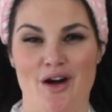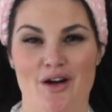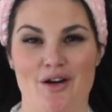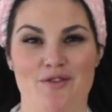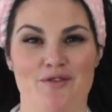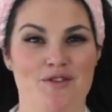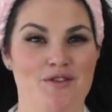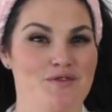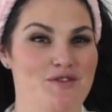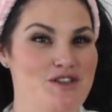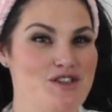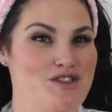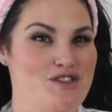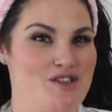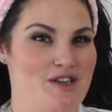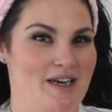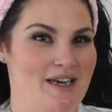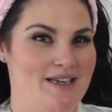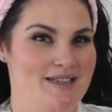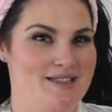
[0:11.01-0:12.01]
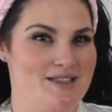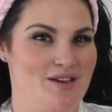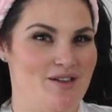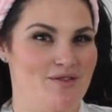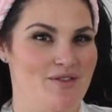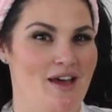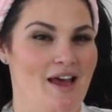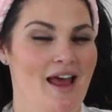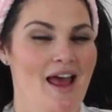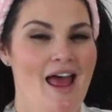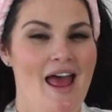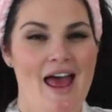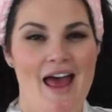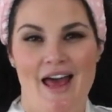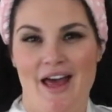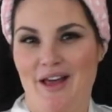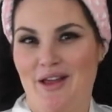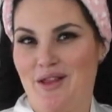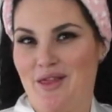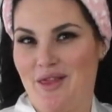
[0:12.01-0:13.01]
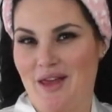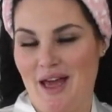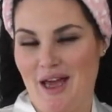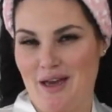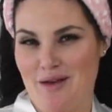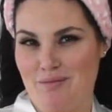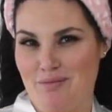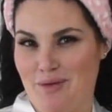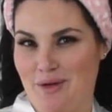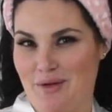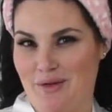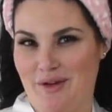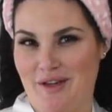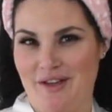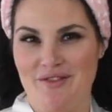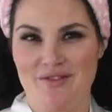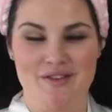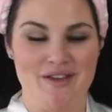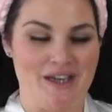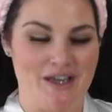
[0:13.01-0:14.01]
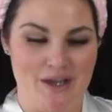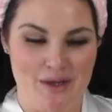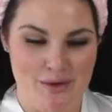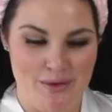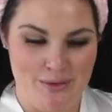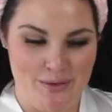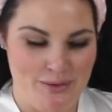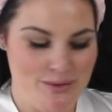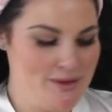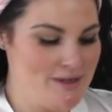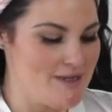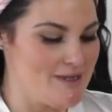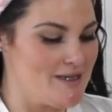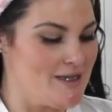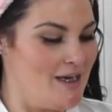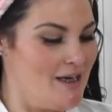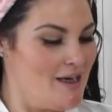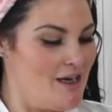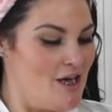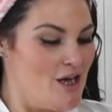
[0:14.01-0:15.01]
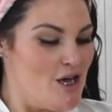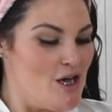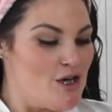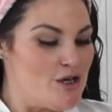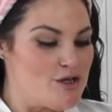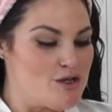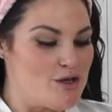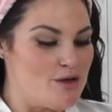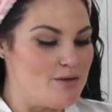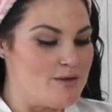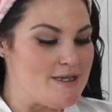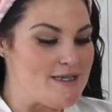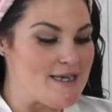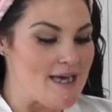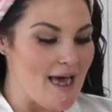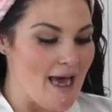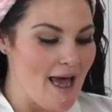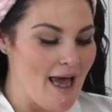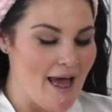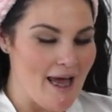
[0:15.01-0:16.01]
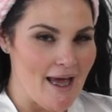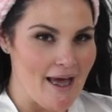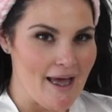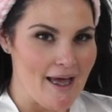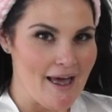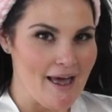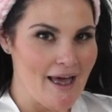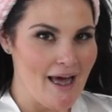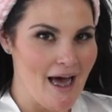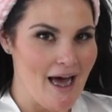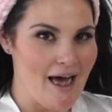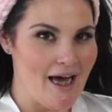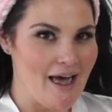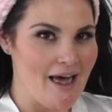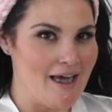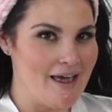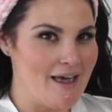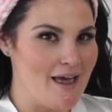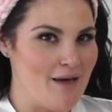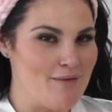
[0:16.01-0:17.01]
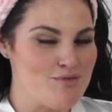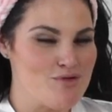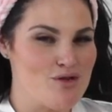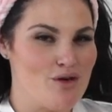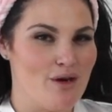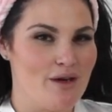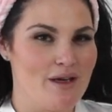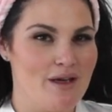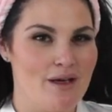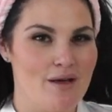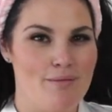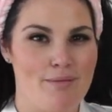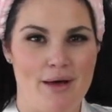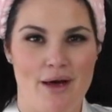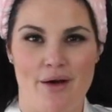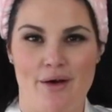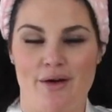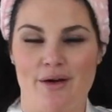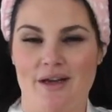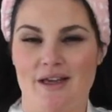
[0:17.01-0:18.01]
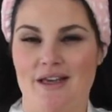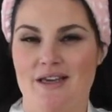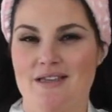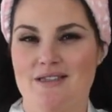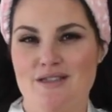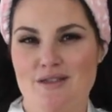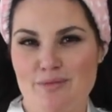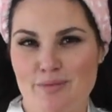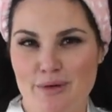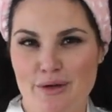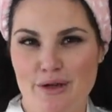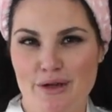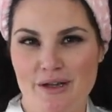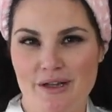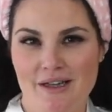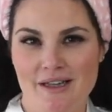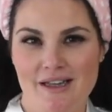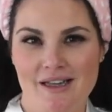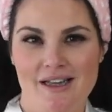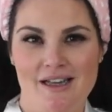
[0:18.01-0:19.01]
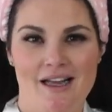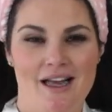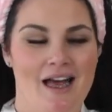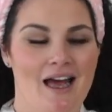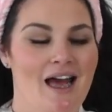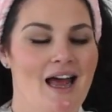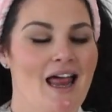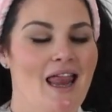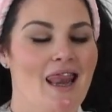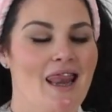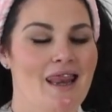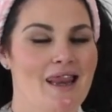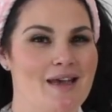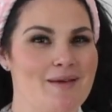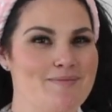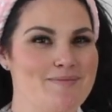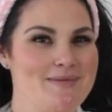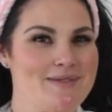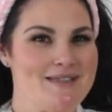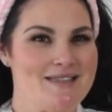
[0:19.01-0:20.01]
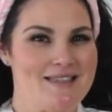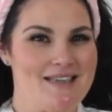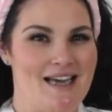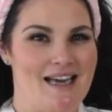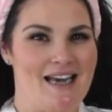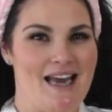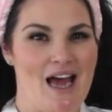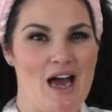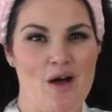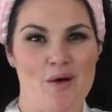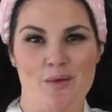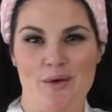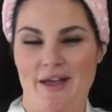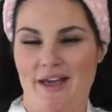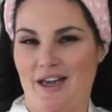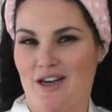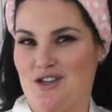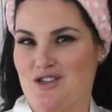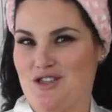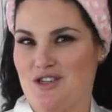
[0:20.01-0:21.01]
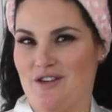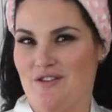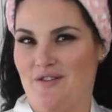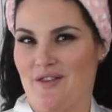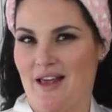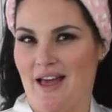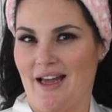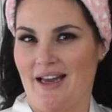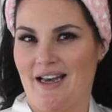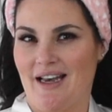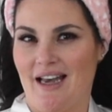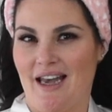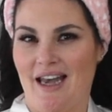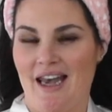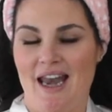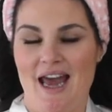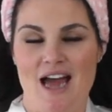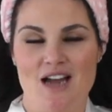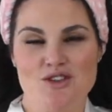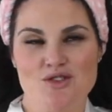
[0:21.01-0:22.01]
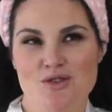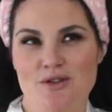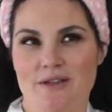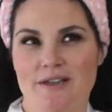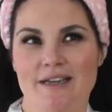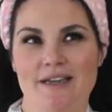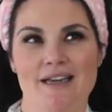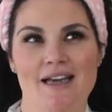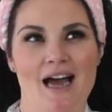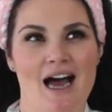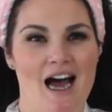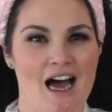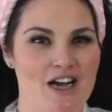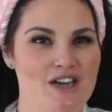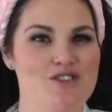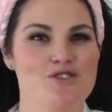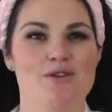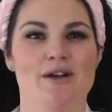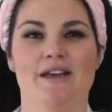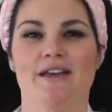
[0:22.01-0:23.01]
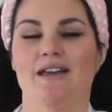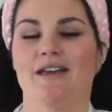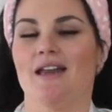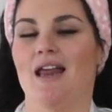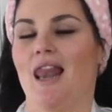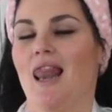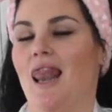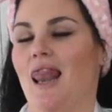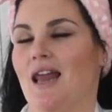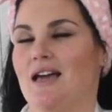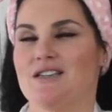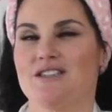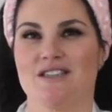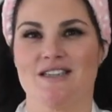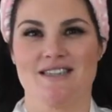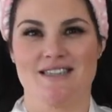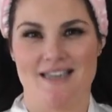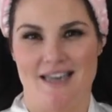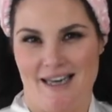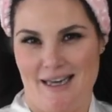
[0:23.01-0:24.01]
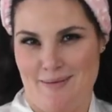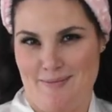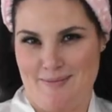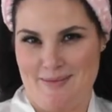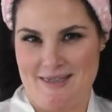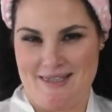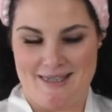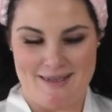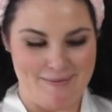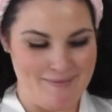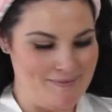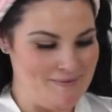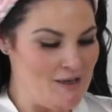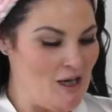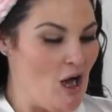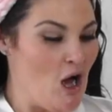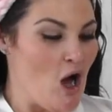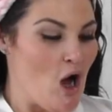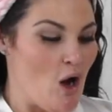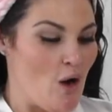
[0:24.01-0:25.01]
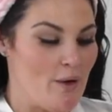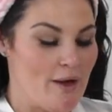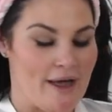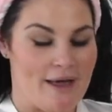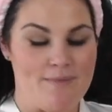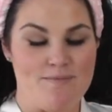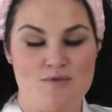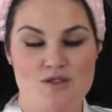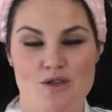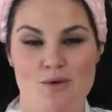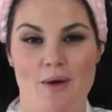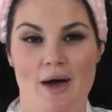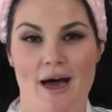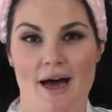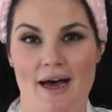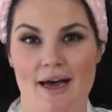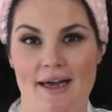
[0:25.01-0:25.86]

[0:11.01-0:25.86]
our 50 Shades of Health and Beauty videos. Today I am talking about kissable lips and how we can achieve that naturally hydrated, luscious lips. Okay, so